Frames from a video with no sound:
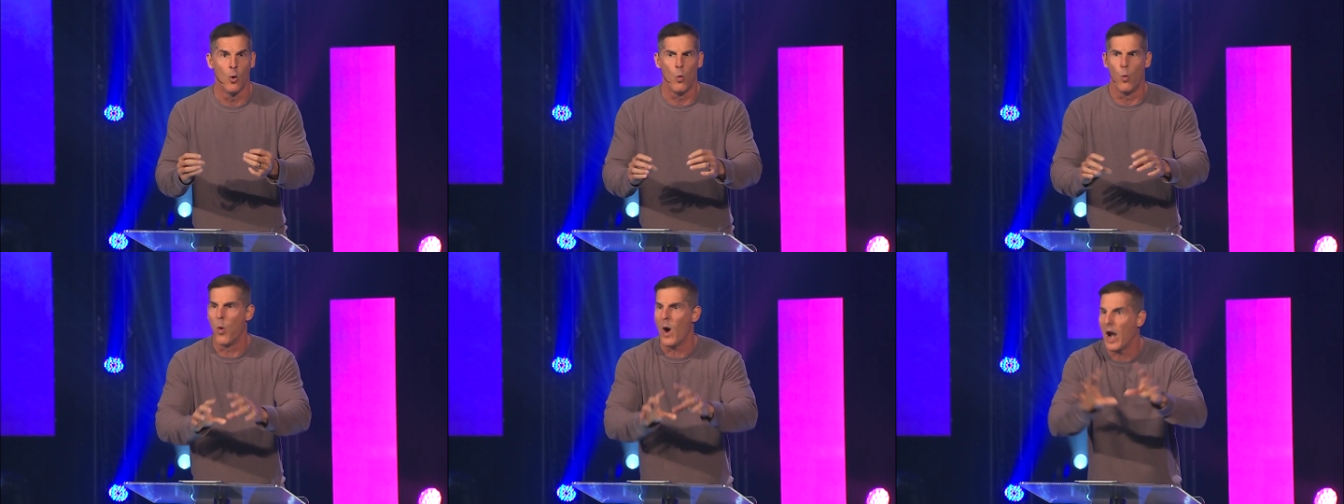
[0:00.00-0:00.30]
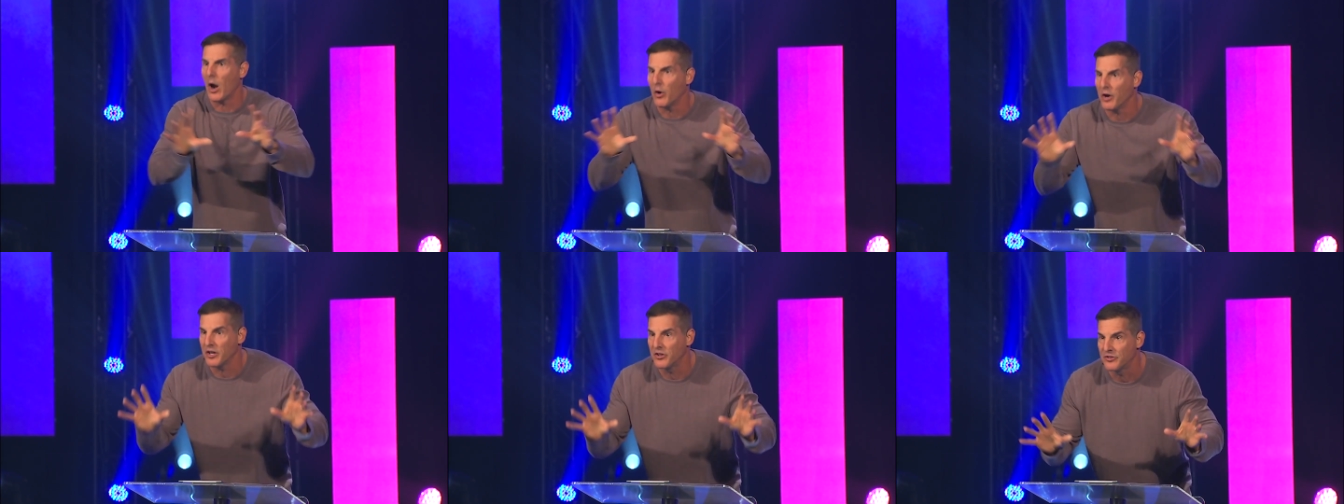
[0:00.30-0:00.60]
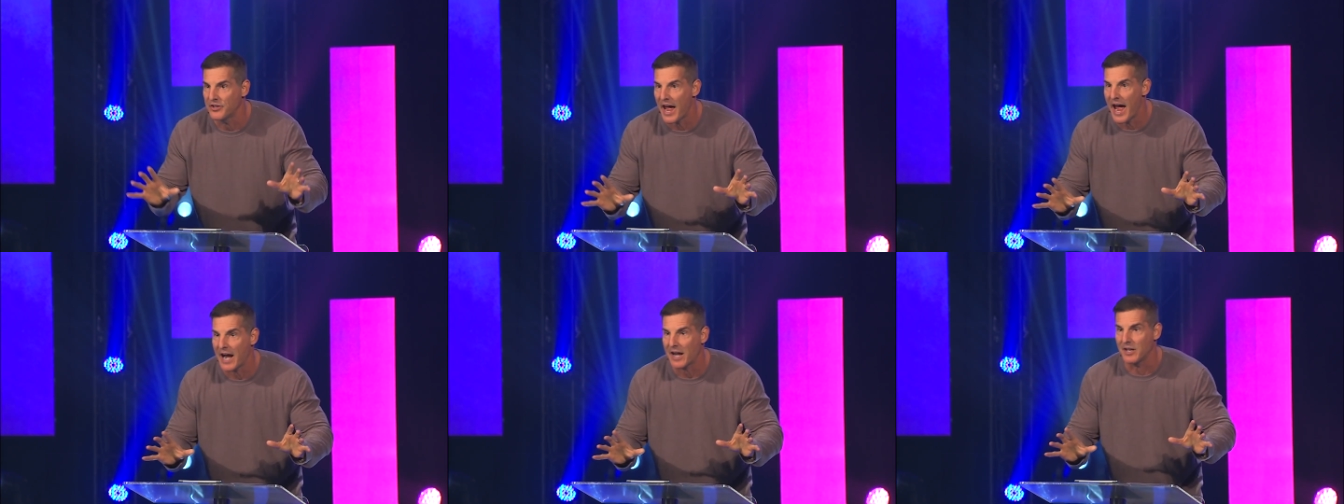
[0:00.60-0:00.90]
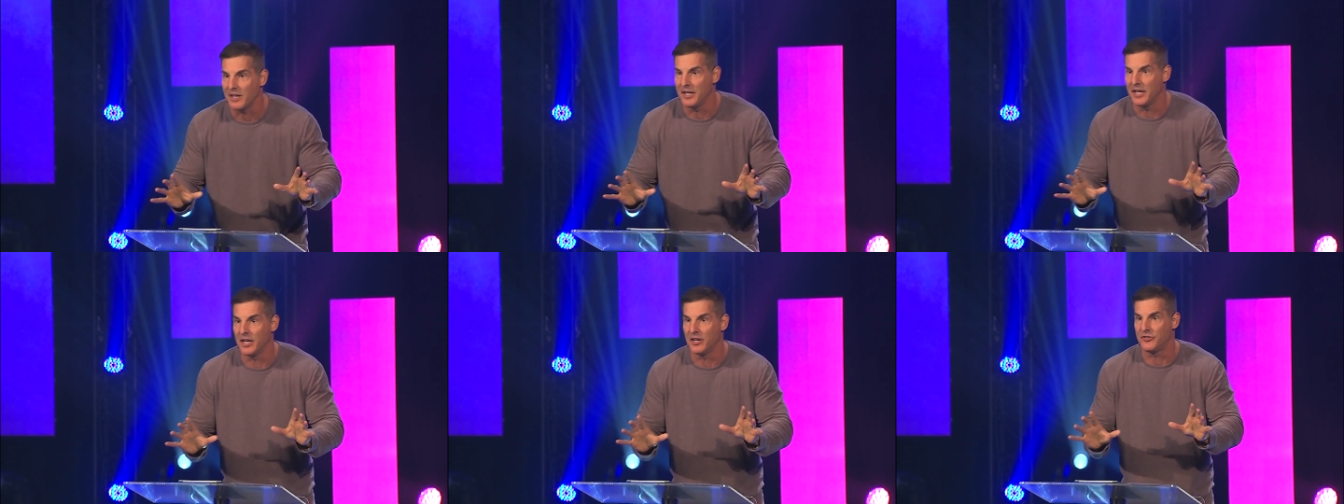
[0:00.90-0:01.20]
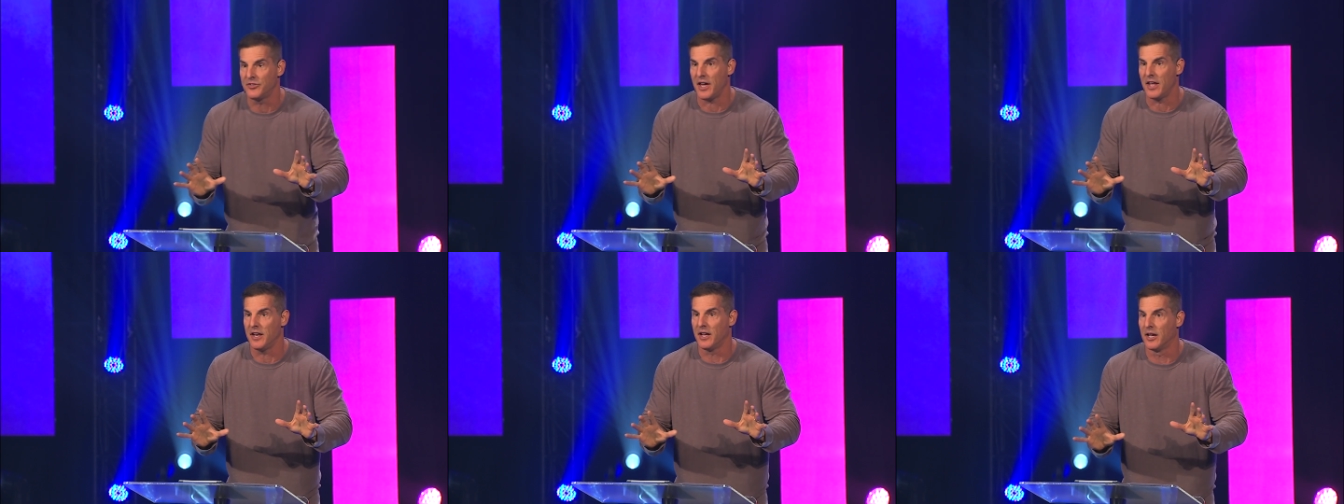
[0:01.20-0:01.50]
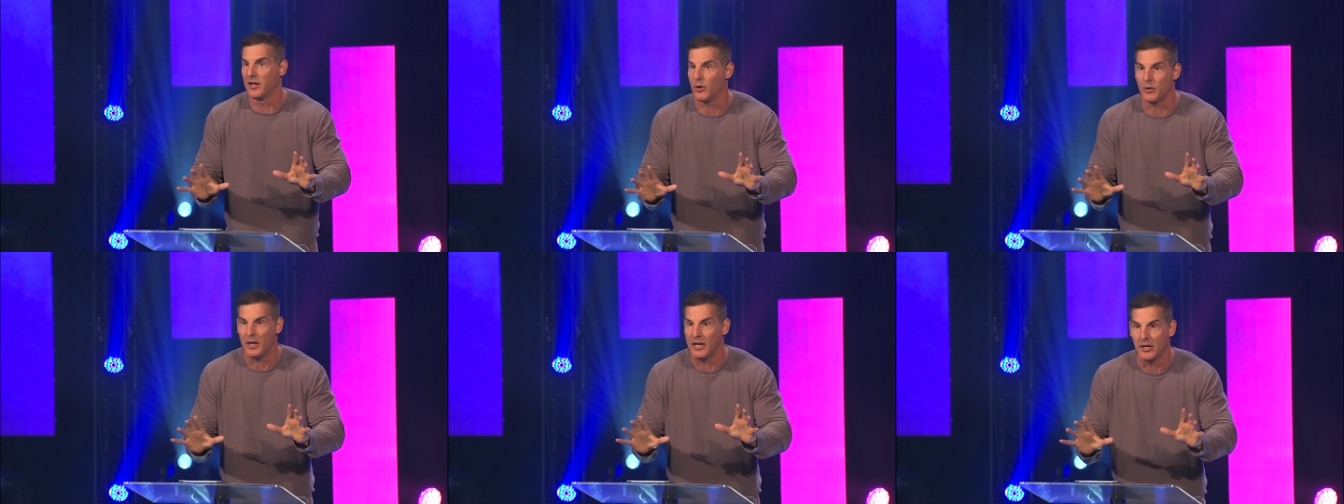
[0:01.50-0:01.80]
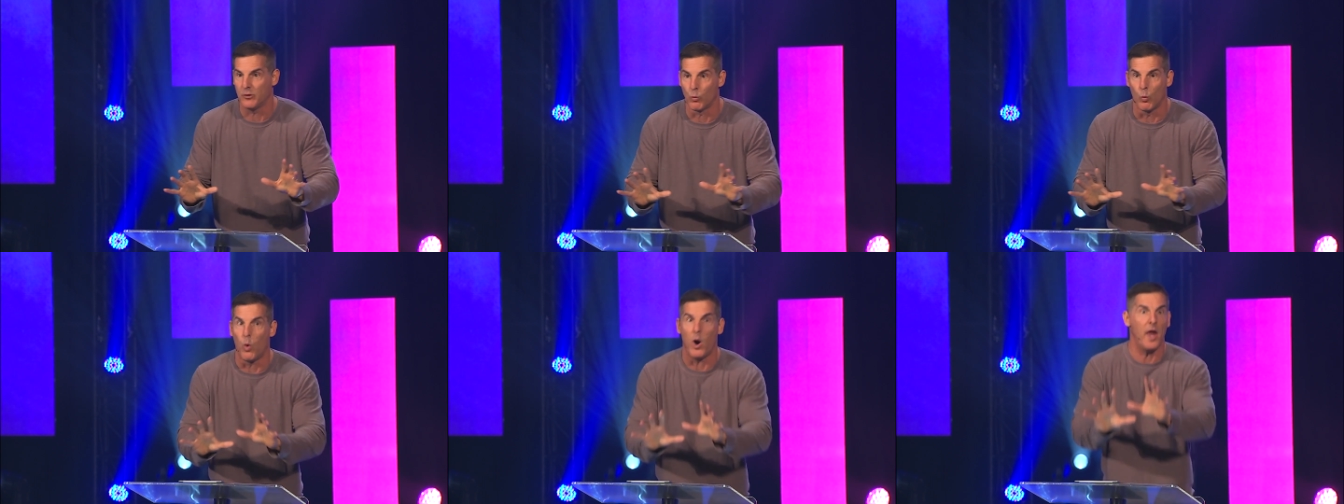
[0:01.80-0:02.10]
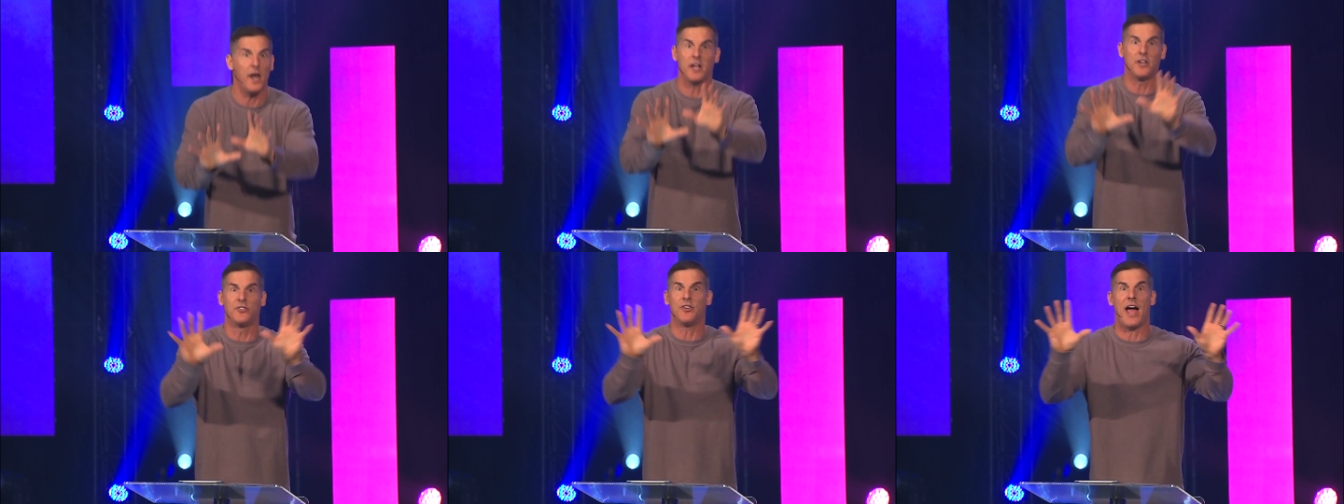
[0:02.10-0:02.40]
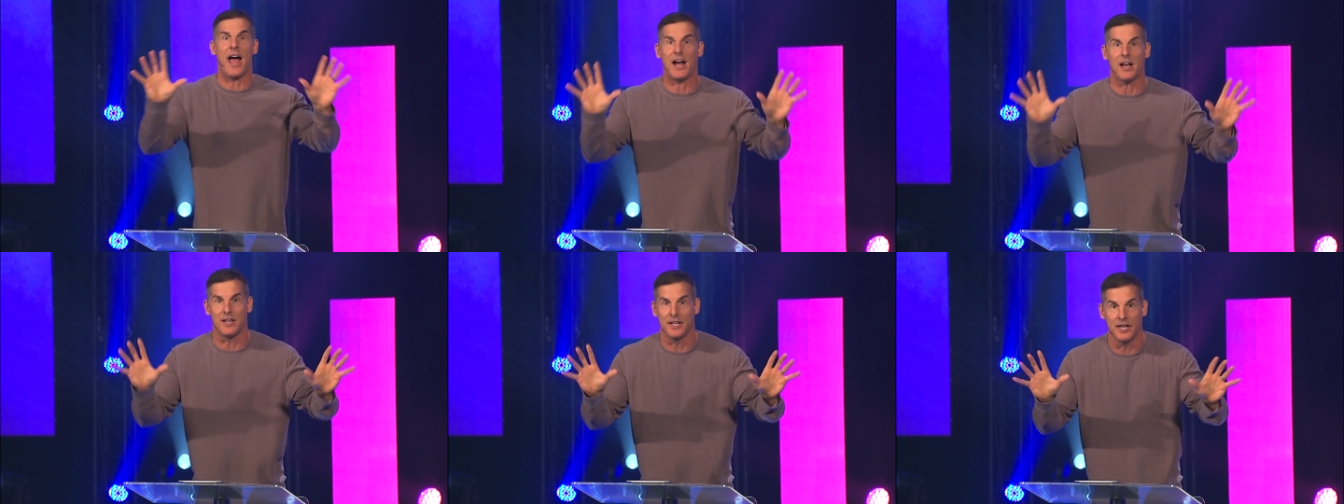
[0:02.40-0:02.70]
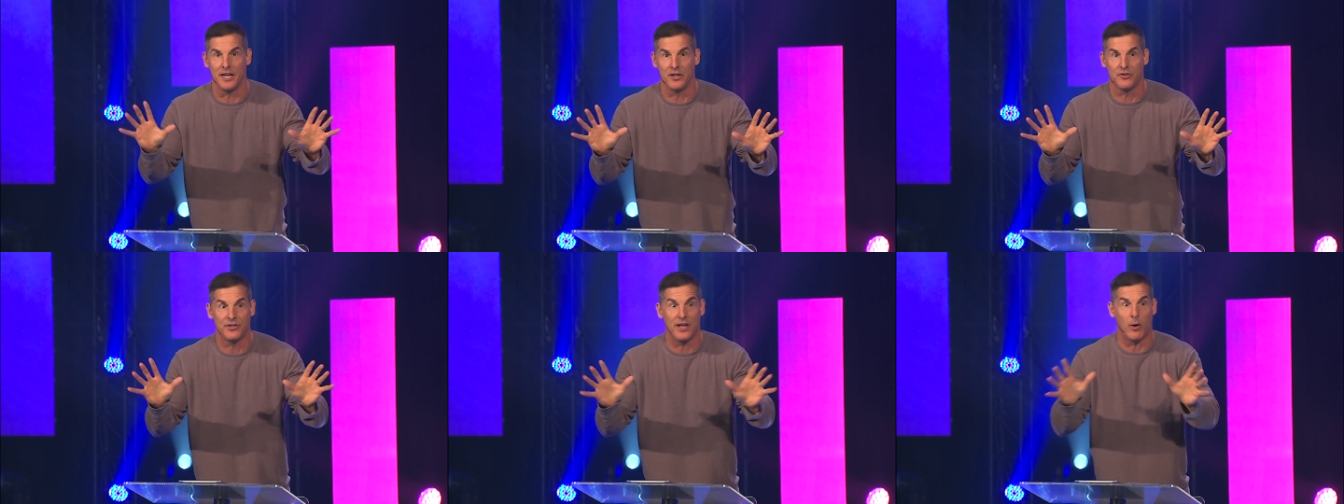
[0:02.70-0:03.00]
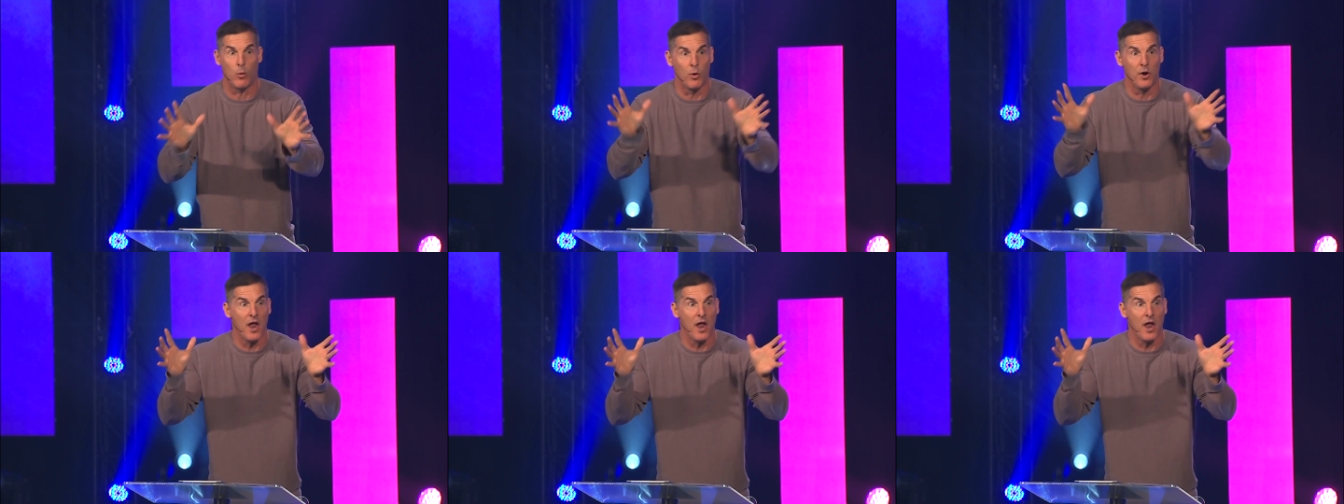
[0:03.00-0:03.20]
Where exactly is that? Is, what exactly is that?